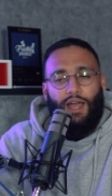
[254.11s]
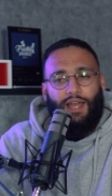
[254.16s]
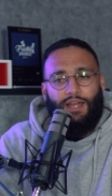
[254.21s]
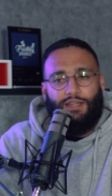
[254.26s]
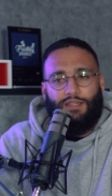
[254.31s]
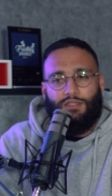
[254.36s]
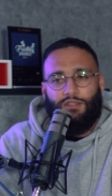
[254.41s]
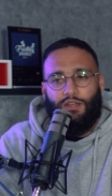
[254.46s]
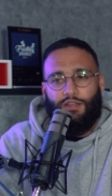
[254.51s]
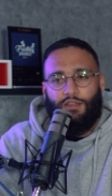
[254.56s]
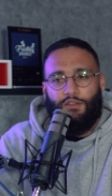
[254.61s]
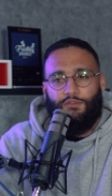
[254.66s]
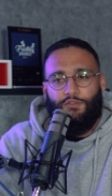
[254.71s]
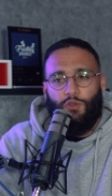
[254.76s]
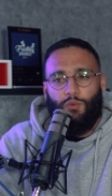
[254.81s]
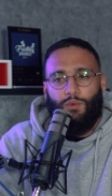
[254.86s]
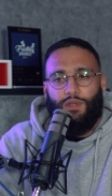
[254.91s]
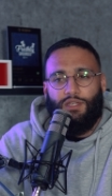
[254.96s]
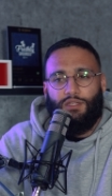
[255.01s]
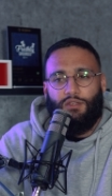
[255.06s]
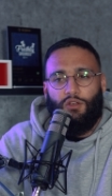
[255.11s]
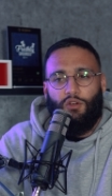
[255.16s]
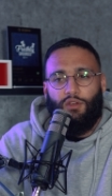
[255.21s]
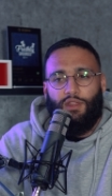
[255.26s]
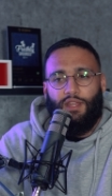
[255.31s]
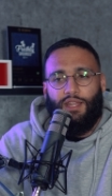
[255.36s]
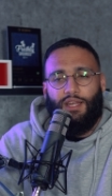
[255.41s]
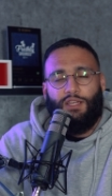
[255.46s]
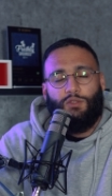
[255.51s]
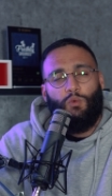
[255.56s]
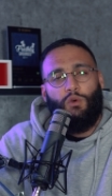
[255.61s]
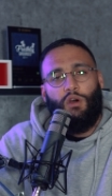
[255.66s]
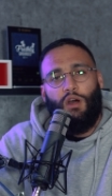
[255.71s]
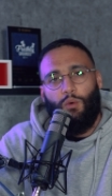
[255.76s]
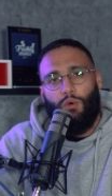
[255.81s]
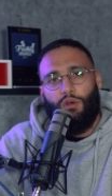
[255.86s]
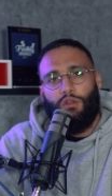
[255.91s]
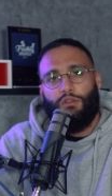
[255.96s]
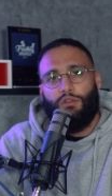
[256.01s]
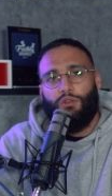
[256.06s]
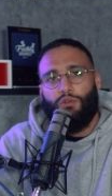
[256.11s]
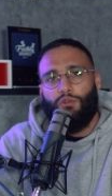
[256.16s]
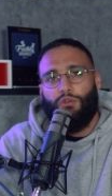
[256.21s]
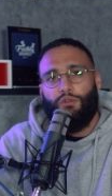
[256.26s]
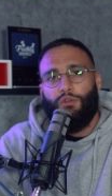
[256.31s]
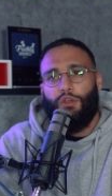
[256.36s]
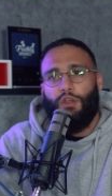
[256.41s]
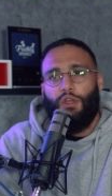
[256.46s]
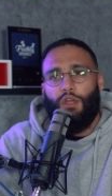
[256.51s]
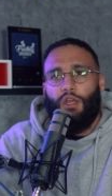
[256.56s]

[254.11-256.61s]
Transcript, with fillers: had decided a few weeks ago that that's what I want to do.